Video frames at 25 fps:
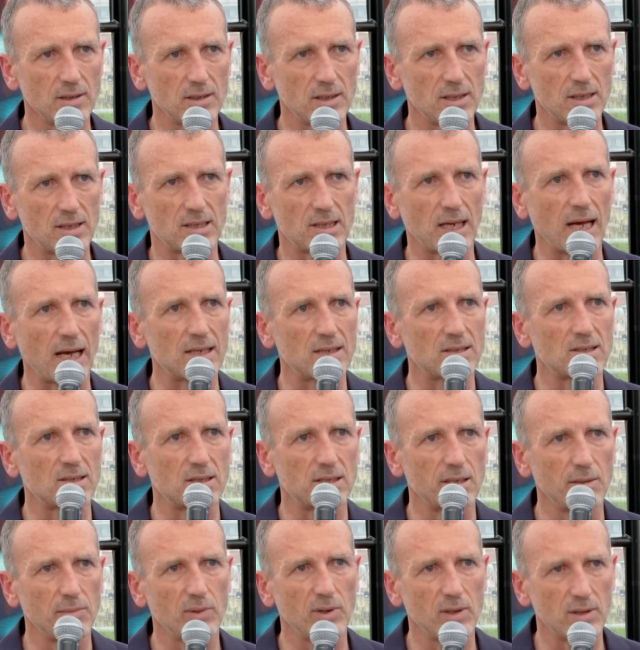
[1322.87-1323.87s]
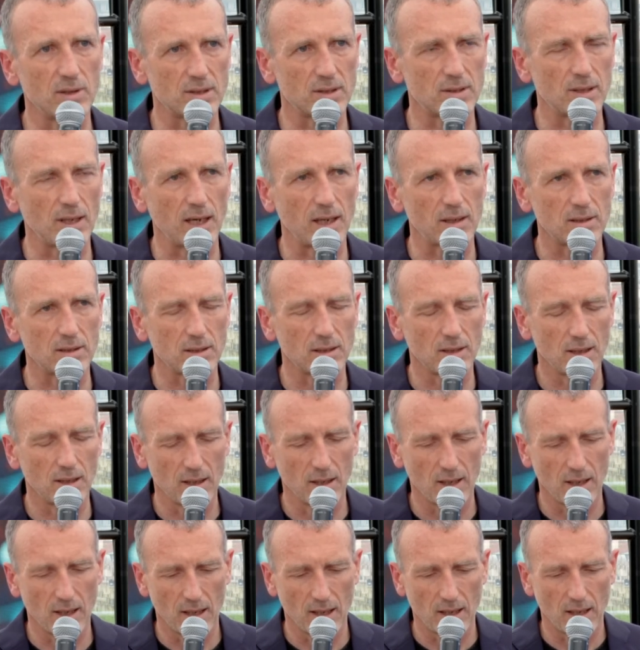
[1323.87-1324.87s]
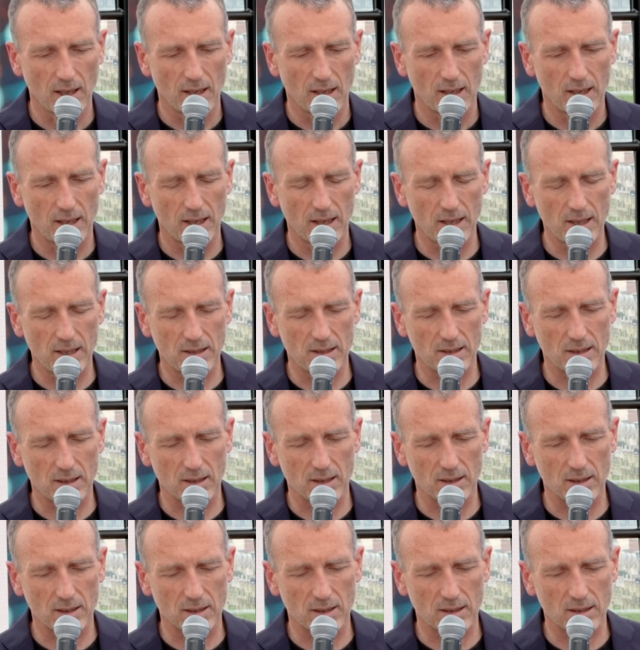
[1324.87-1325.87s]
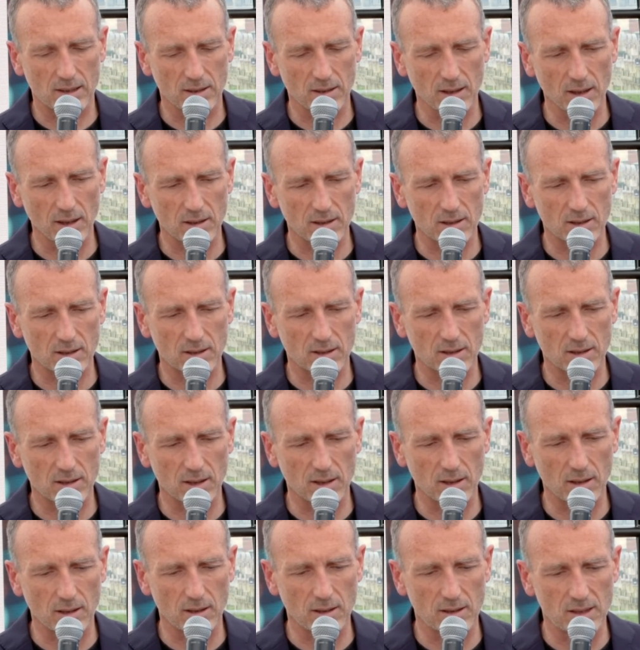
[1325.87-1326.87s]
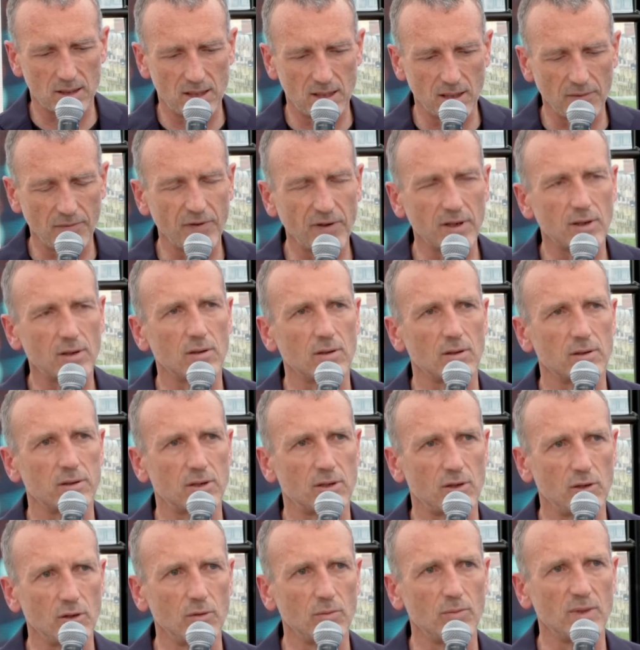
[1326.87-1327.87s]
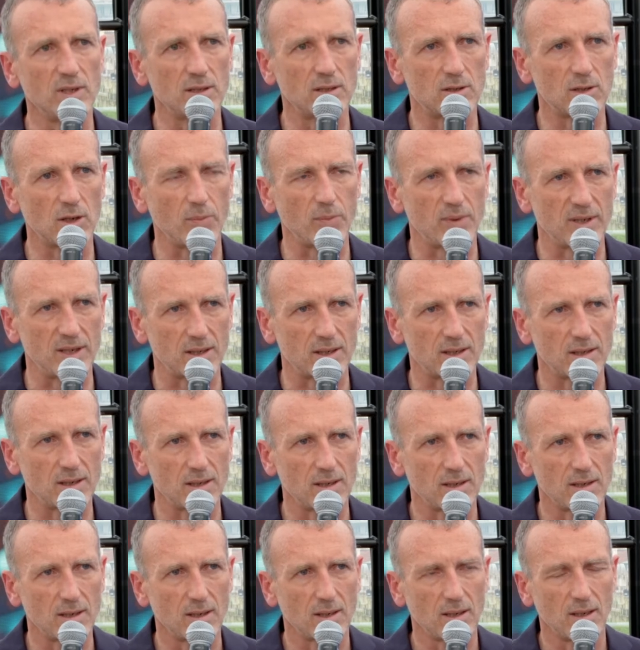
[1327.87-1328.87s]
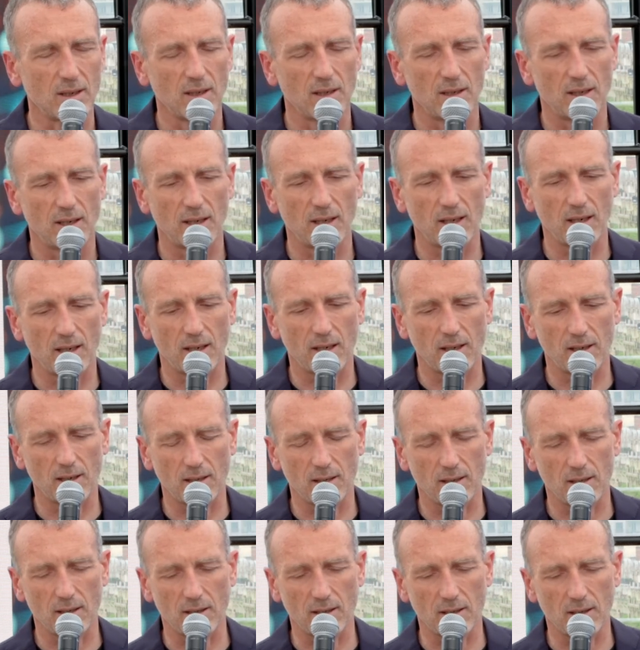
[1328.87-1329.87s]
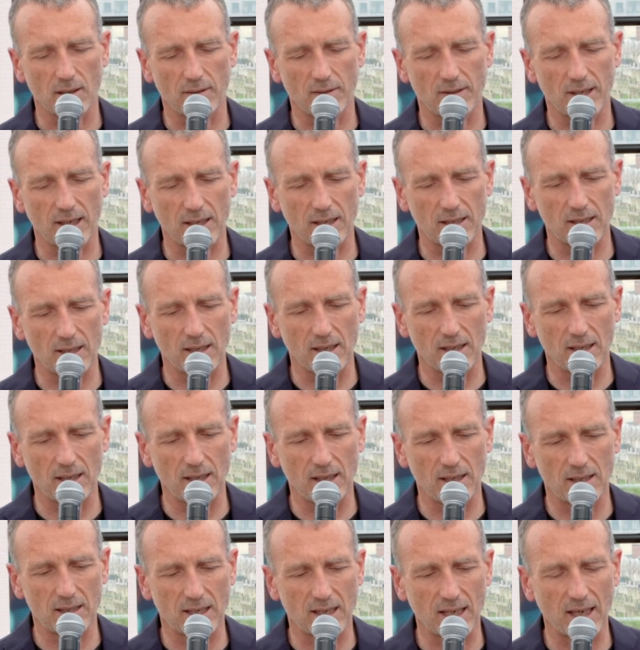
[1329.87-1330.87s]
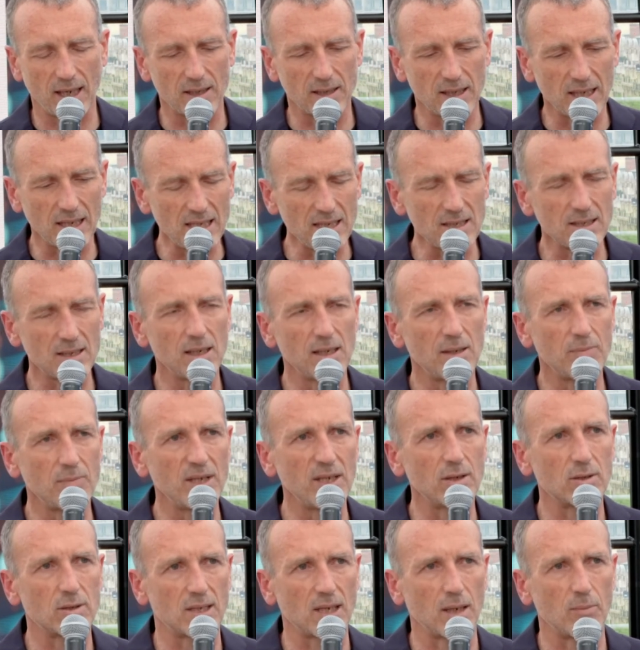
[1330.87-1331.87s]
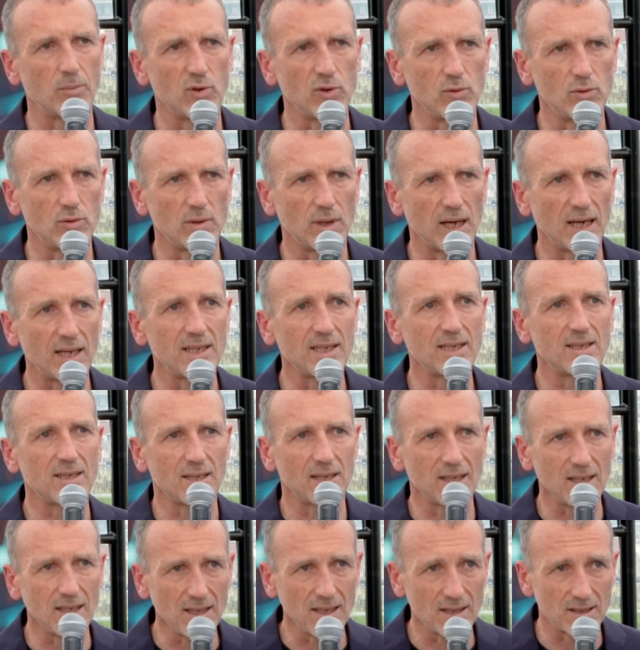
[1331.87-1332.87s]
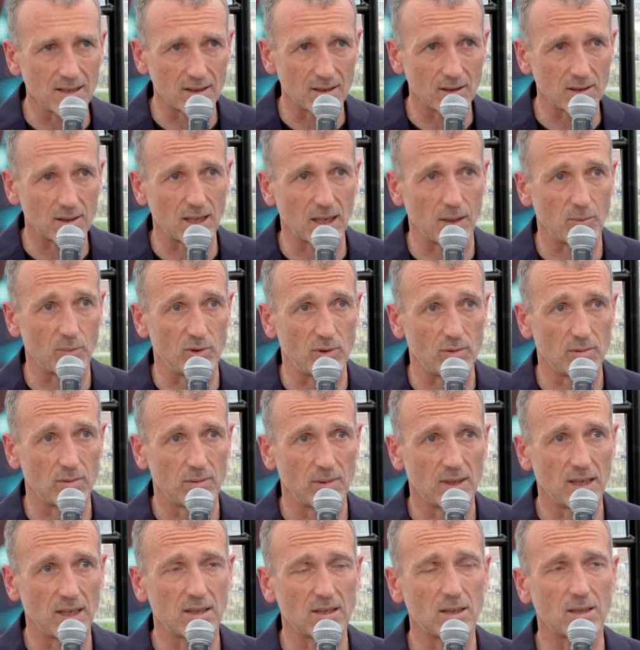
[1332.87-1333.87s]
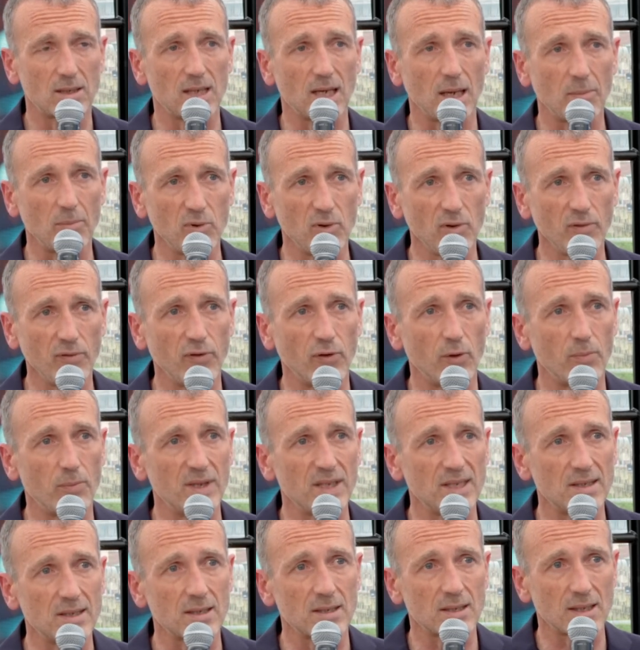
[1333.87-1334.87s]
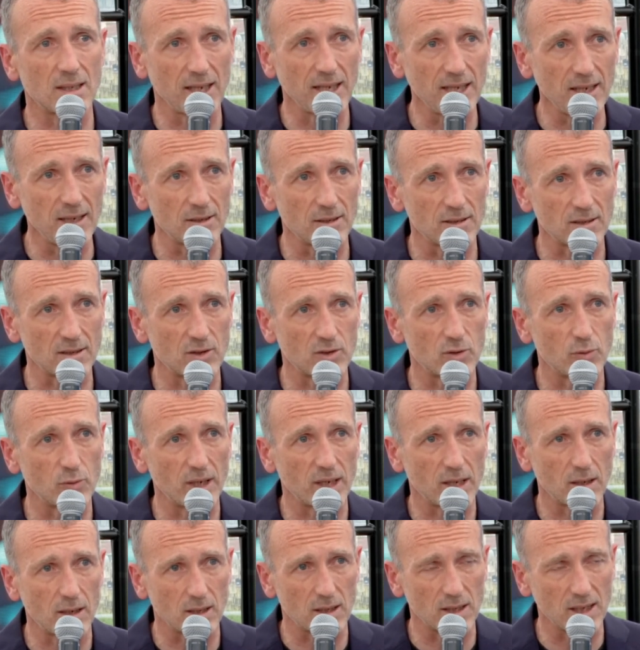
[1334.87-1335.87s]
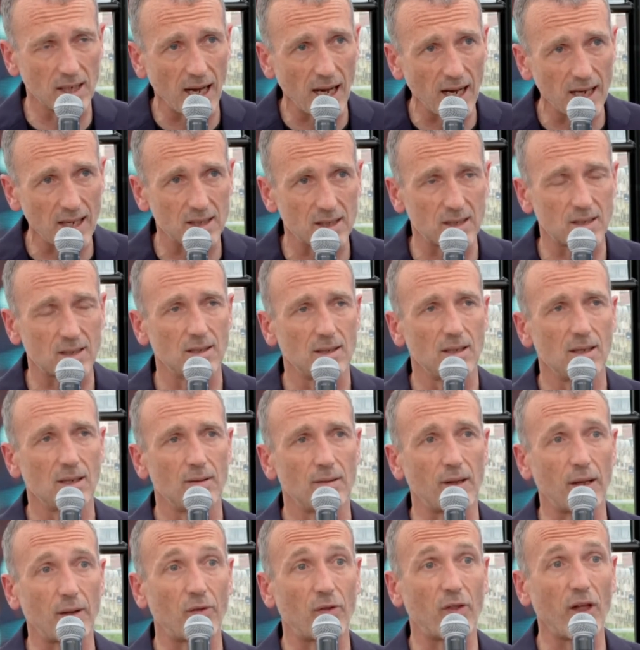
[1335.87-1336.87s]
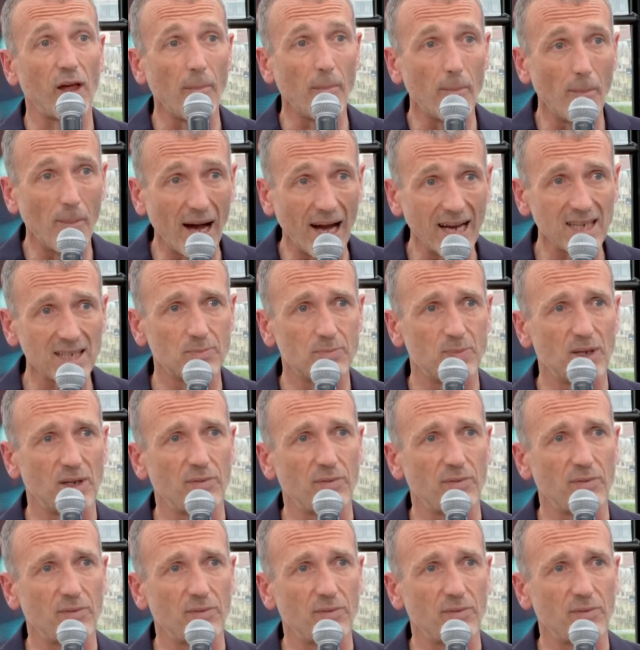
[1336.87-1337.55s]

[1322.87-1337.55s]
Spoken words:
it's as simple as that, is such a difficult human topic that it can easily be a taboo, and it is a taboo. It's a taboo for business leaders to recognize that there might be